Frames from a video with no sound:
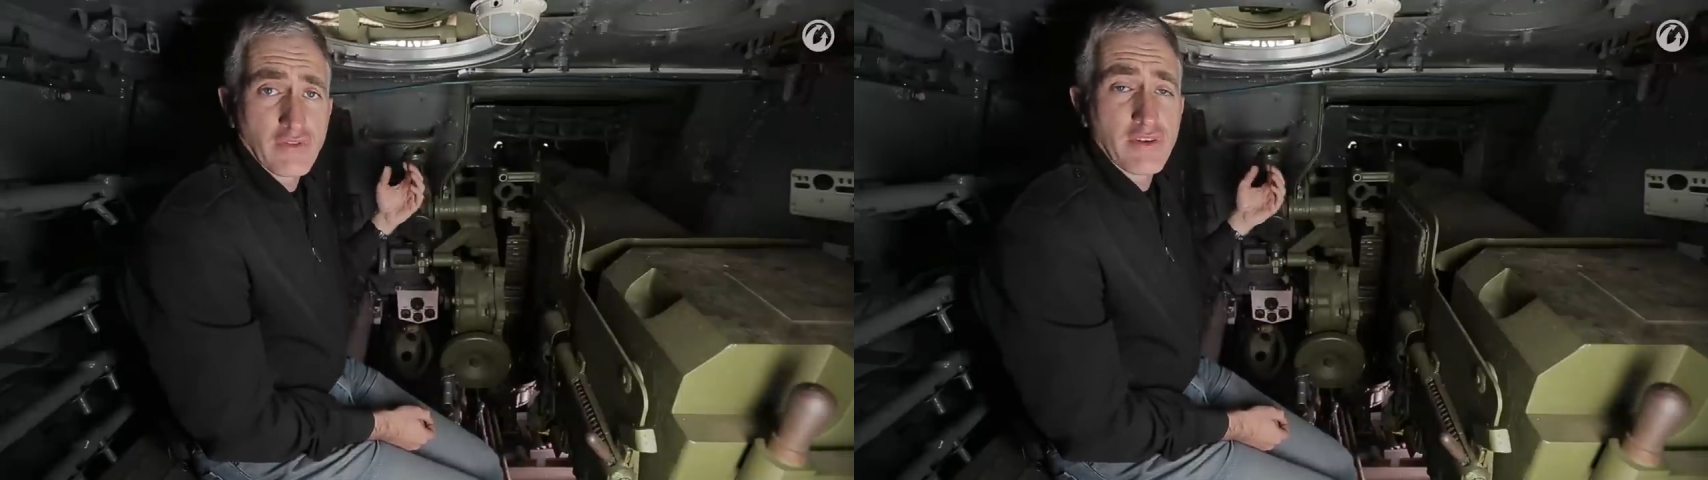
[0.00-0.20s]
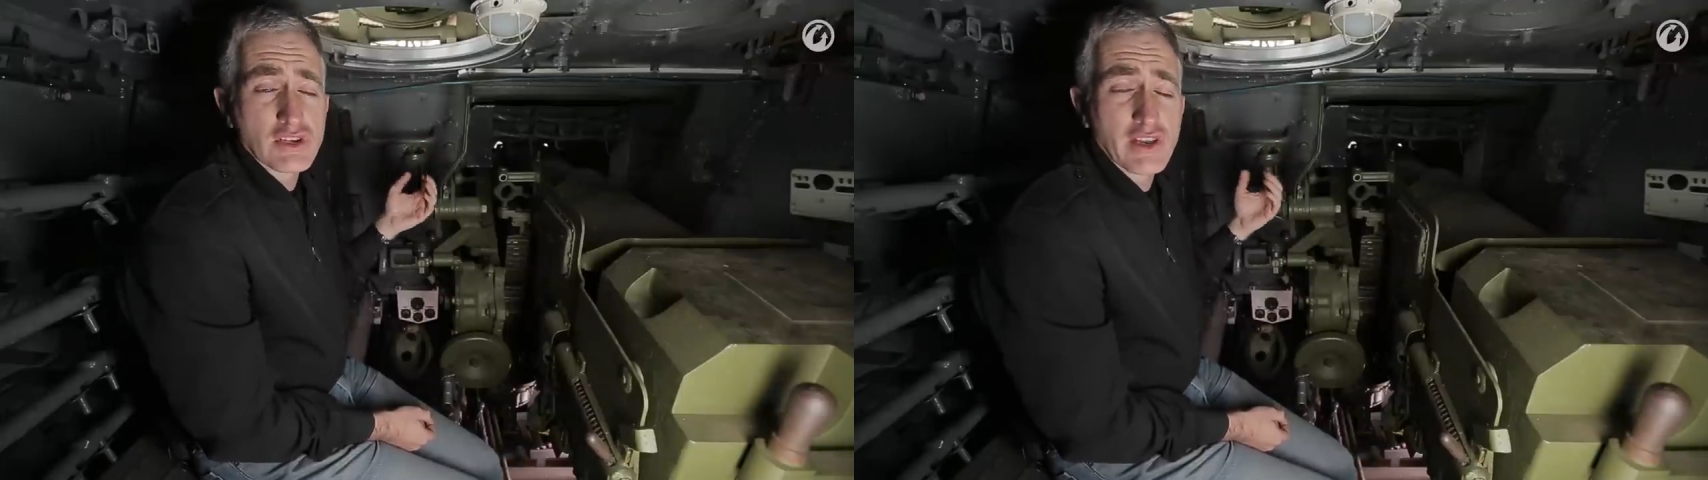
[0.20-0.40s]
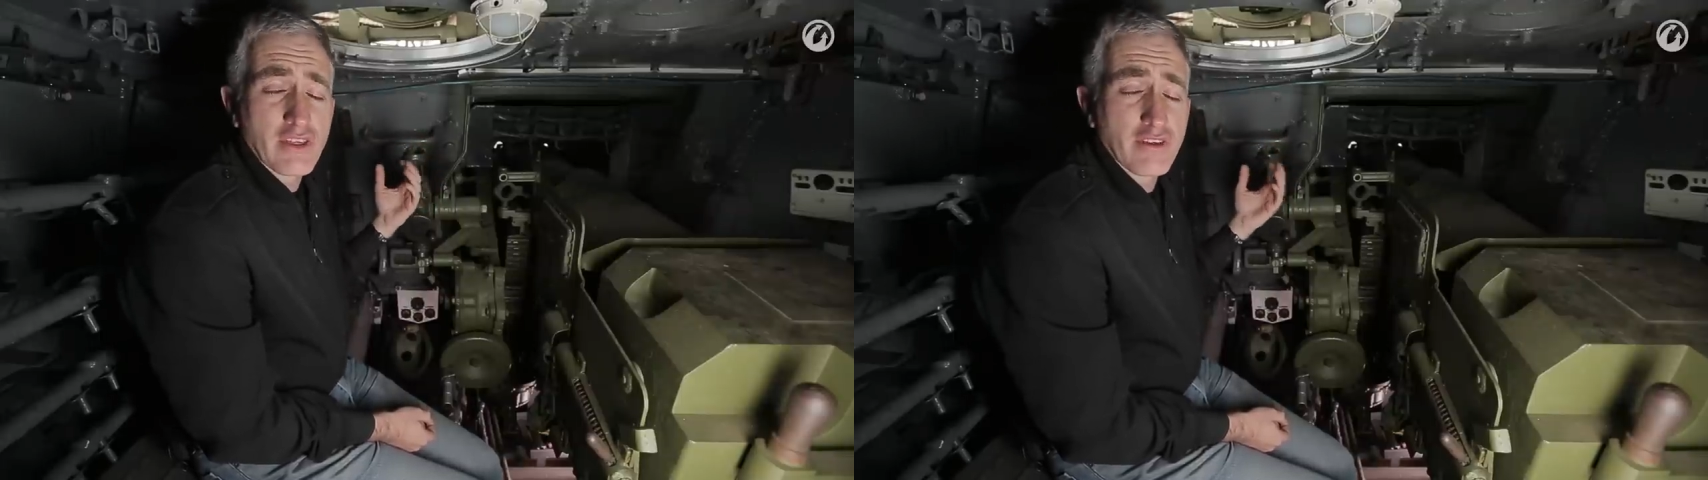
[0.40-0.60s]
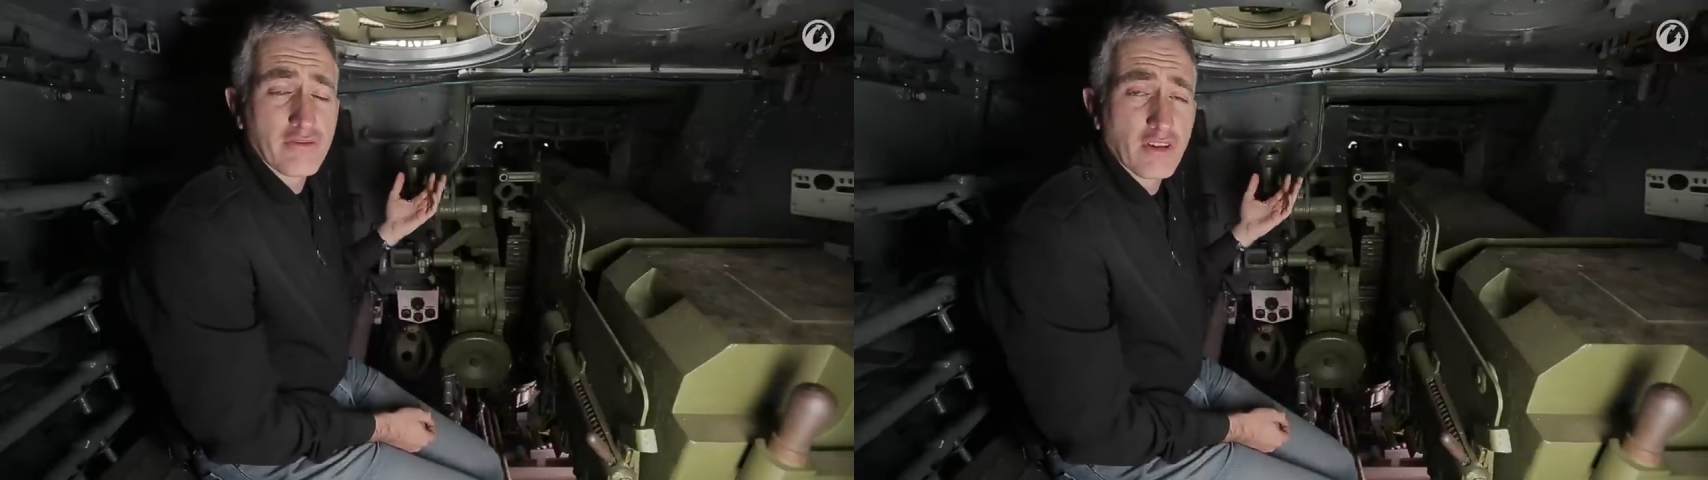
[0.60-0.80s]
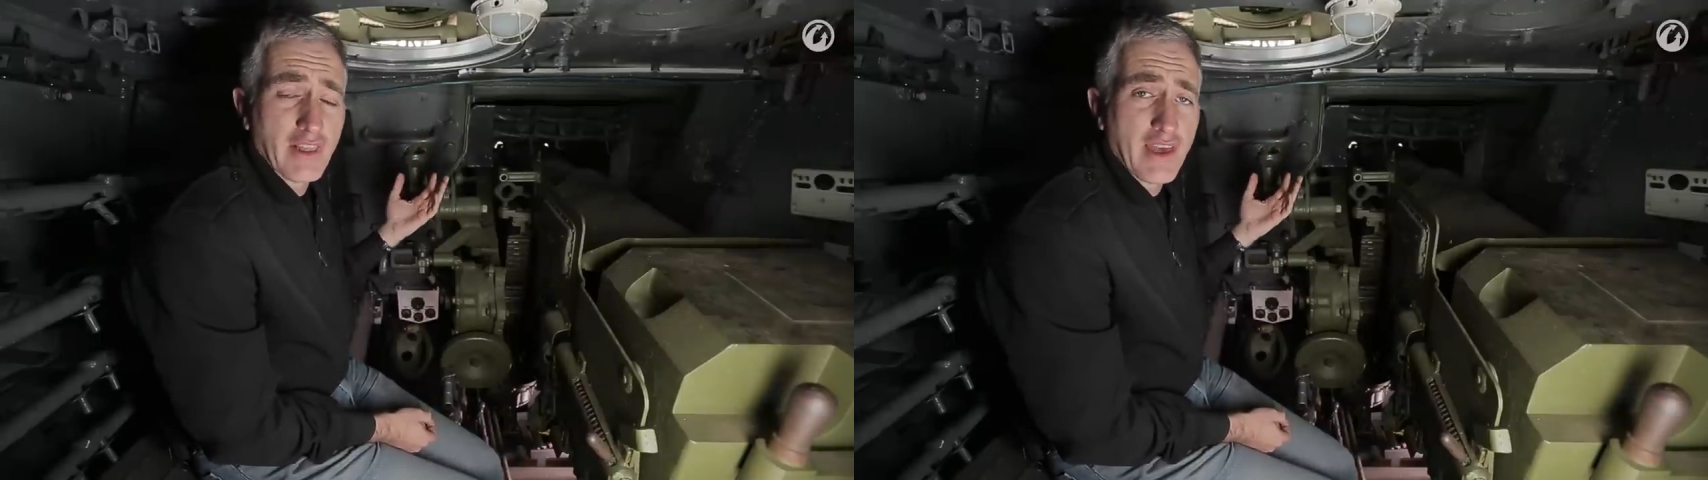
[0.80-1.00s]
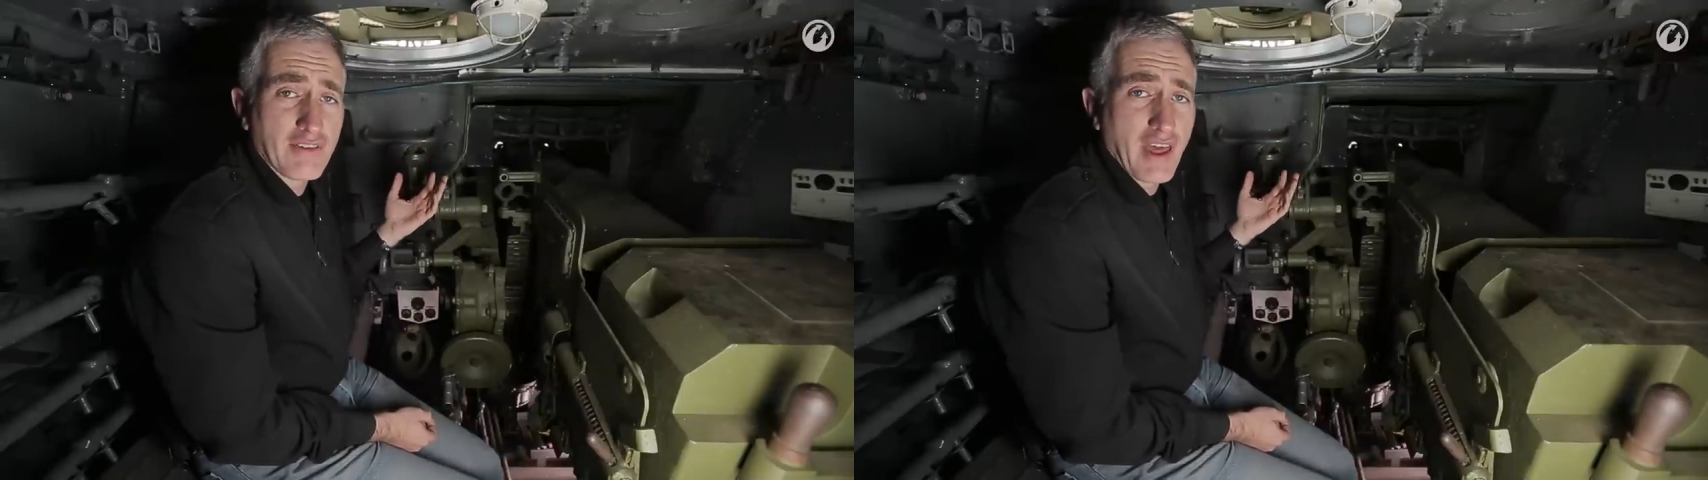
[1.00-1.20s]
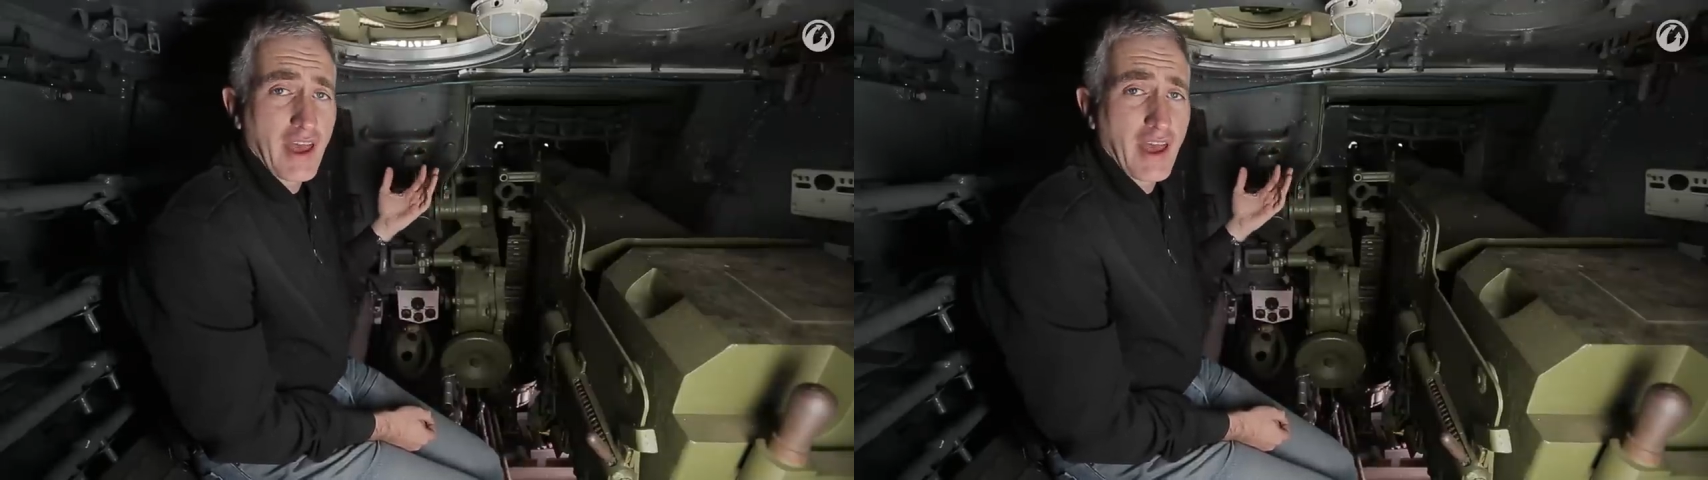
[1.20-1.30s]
officially it's the front left